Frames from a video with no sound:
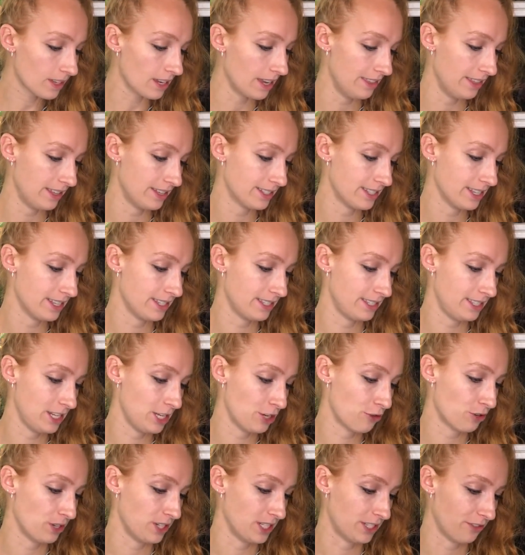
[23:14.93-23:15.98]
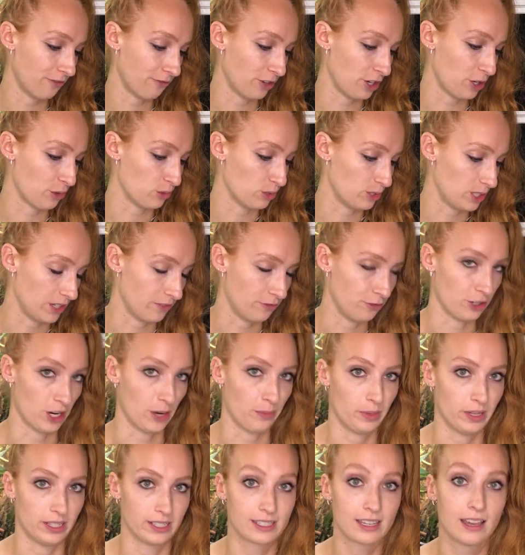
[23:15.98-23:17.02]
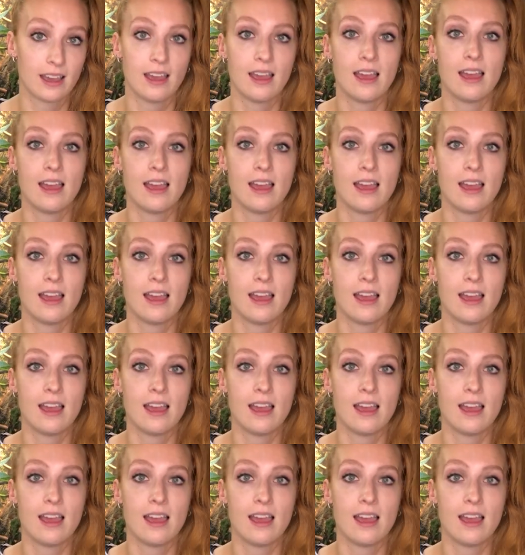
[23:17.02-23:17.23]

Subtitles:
And then it says decreased frequency of droppings.